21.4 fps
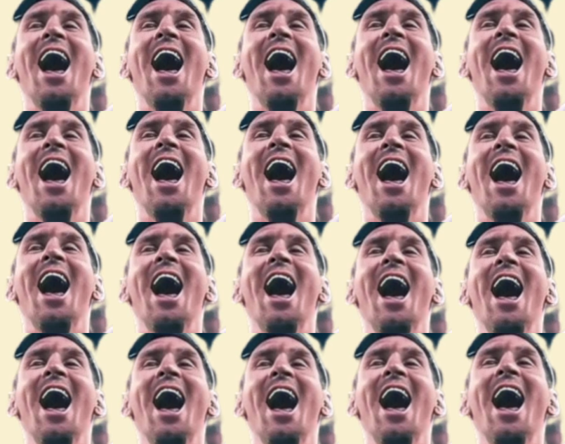
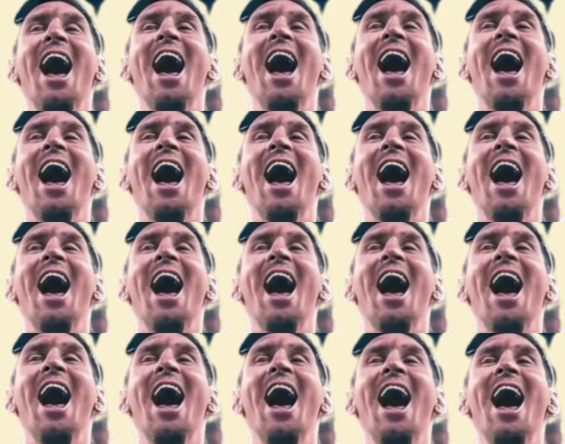
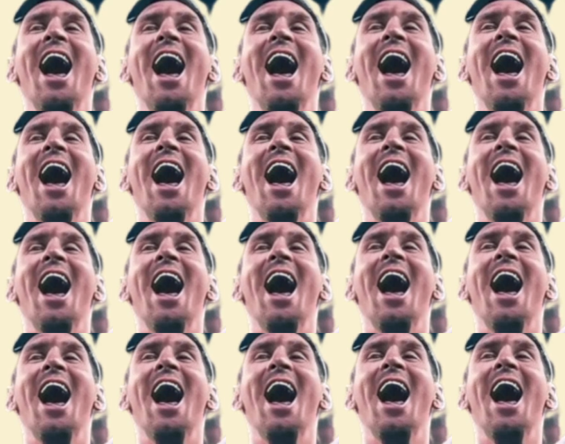
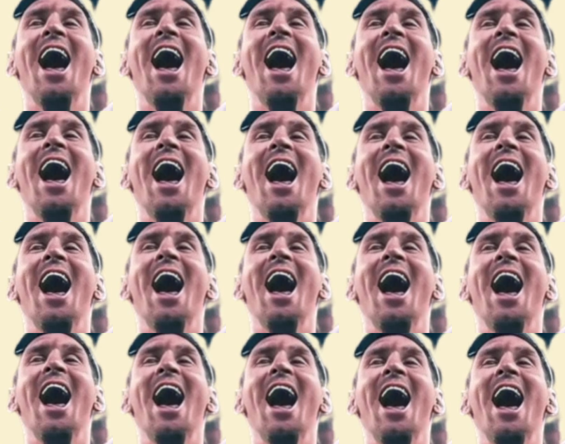
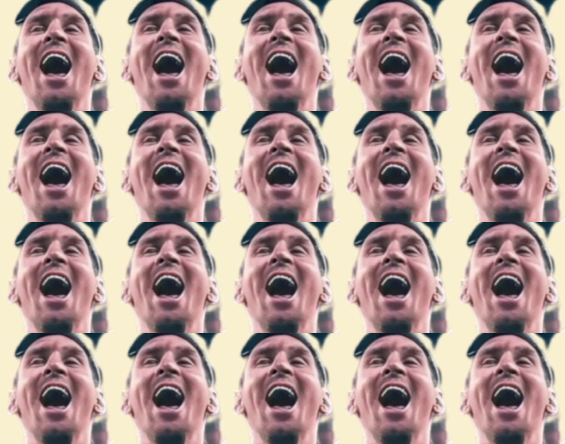Nobody speaks.